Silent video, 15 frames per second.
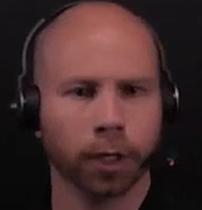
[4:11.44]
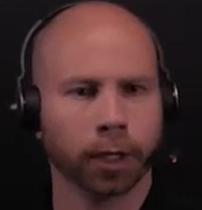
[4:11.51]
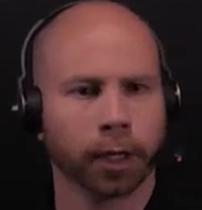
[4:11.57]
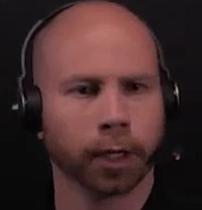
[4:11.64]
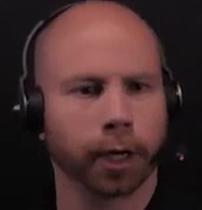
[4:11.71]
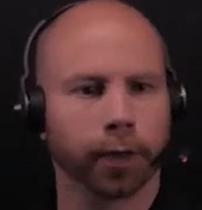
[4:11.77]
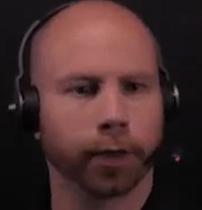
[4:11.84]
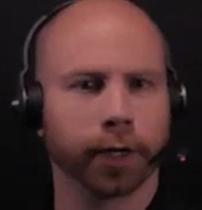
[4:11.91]

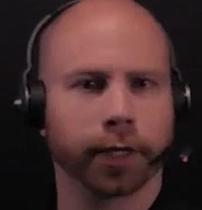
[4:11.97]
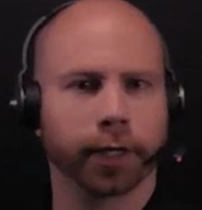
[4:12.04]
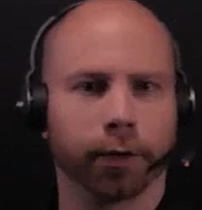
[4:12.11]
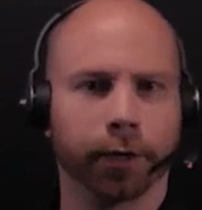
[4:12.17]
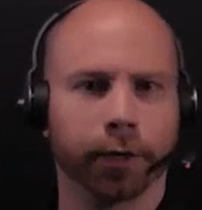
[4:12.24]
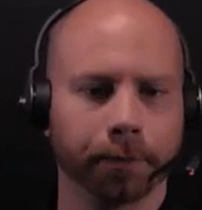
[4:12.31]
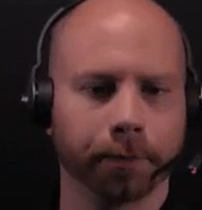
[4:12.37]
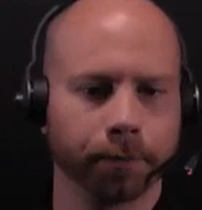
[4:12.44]
And then down
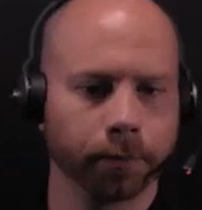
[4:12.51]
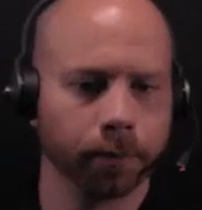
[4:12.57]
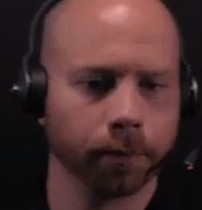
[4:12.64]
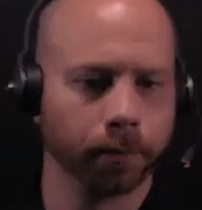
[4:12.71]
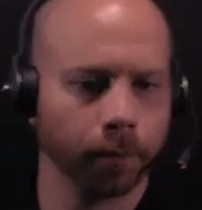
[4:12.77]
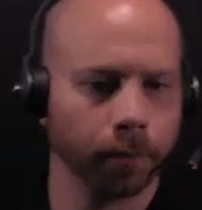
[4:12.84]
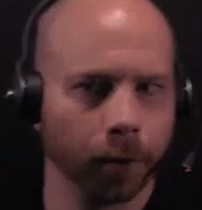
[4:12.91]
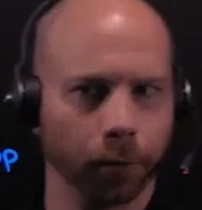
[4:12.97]
here,
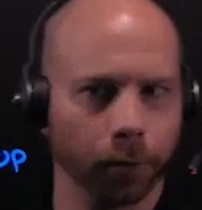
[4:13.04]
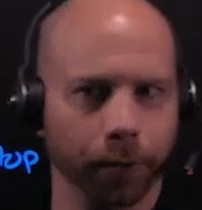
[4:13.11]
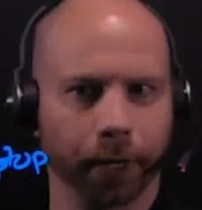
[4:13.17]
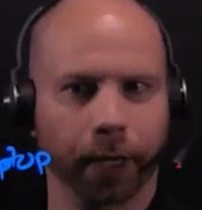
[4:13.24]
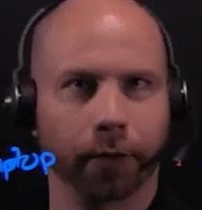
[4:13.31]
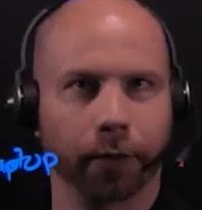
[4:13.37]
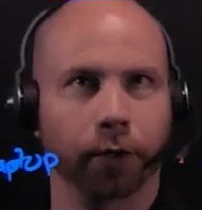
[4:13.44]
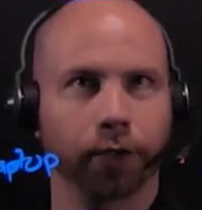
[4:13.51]
we can
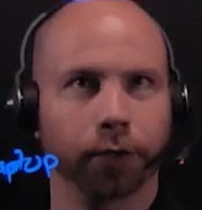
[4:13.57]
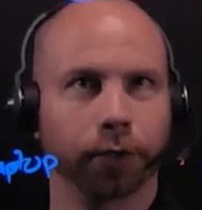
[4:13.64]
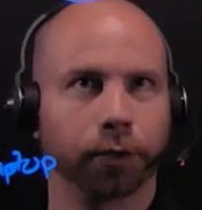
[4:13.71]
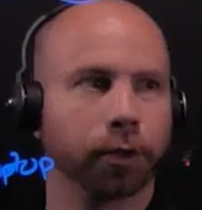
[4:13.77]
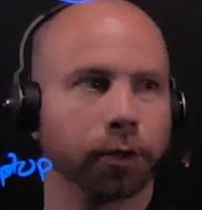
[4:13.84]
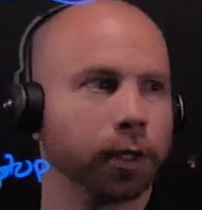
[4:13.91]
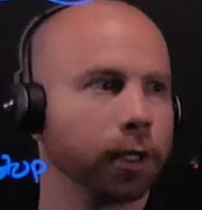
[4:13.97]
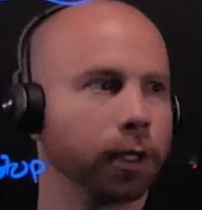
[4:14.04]
have also
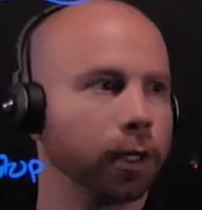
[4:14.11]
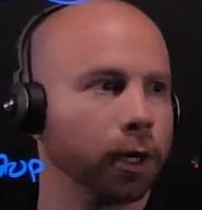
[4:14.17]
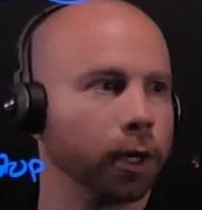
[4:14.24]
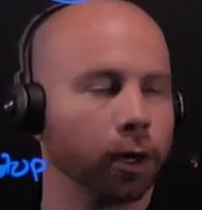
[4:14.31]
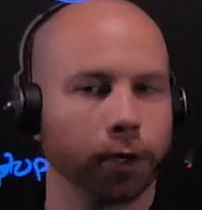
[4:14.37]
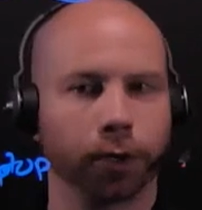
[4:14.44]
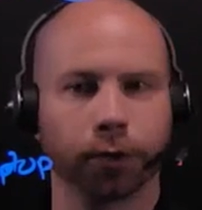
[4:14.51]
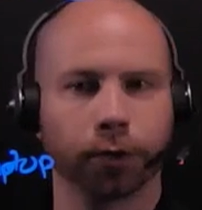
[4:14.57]
our
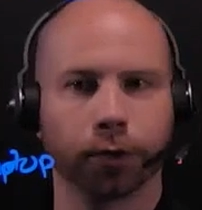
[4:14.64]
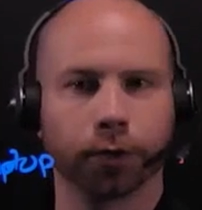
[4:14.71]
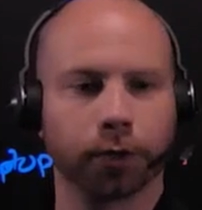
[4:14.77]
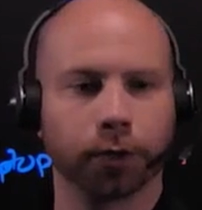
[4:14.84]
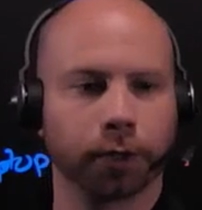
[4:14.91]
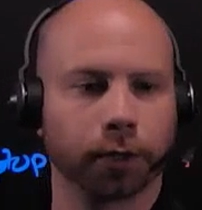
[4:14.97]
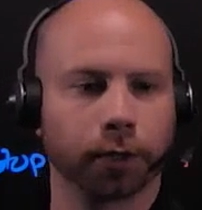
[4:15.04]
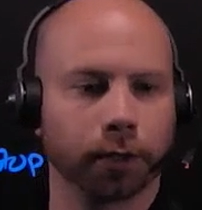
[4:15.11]
users
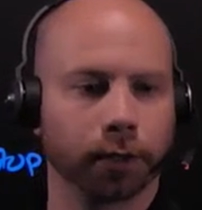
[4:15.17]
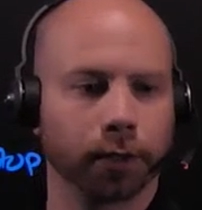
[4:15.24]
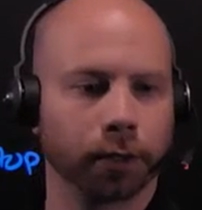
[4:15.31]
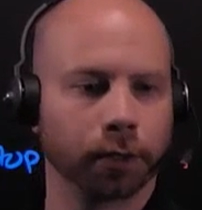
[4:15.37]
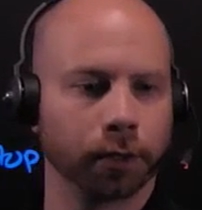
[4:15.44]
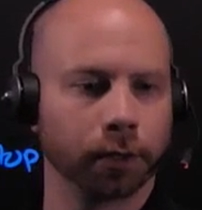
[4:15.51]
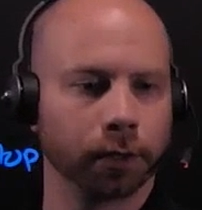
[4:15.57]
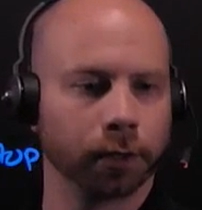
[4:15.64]

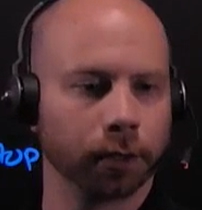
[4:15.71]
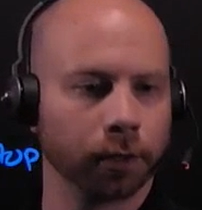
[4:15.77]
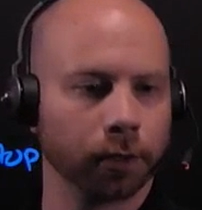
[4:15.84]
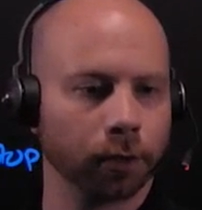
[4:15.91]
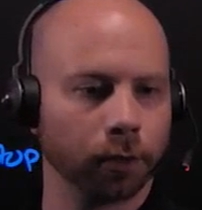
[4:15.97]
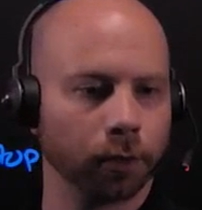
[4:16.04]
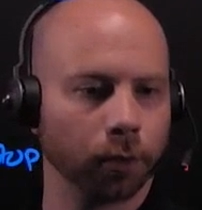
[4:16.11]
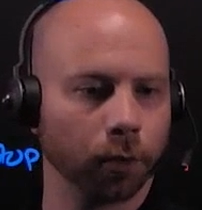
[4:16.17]

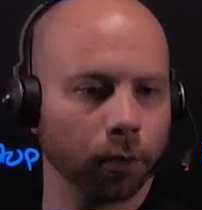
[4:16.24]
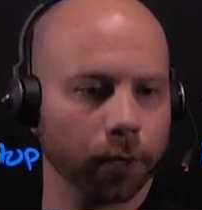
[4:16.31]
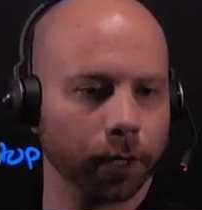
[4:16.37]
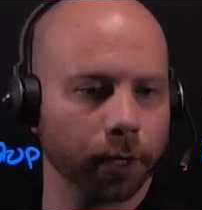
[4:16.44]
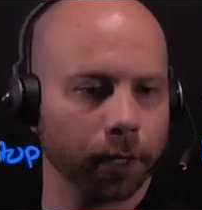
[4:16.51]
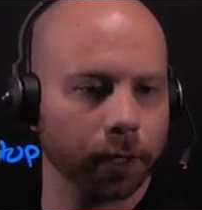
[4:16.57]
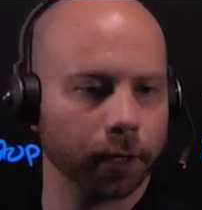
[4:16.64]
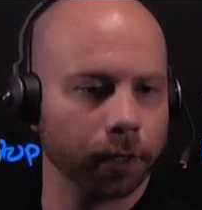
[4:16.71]

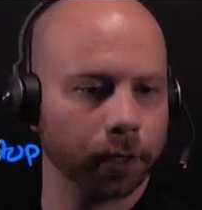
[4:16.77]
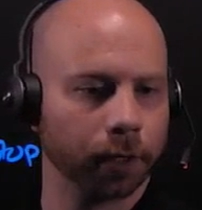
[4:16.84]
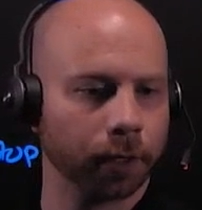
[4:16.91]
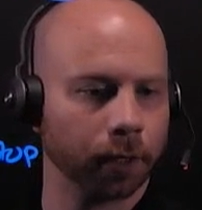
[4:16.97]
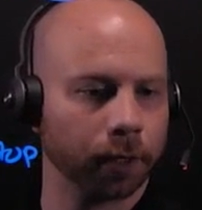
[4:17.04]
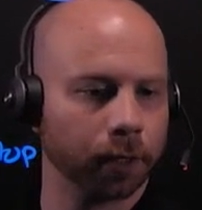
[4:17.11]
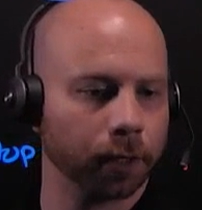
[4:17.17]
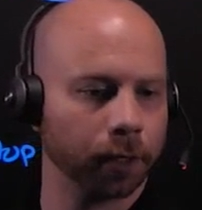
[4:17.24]
working
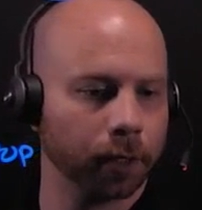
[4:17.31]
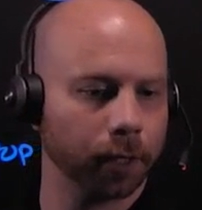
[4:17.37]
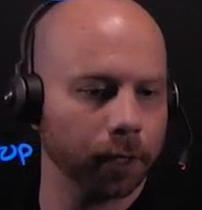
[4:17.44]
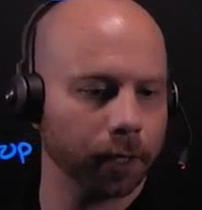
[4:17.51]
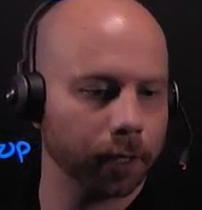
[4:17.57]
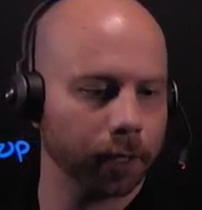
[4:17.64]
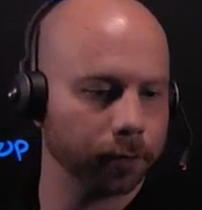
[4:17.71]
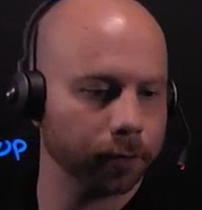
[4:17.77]

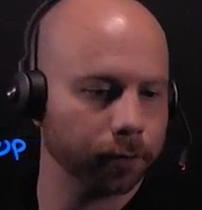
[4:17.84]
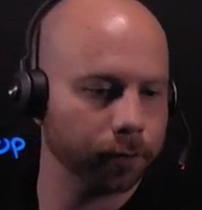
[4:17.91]
out of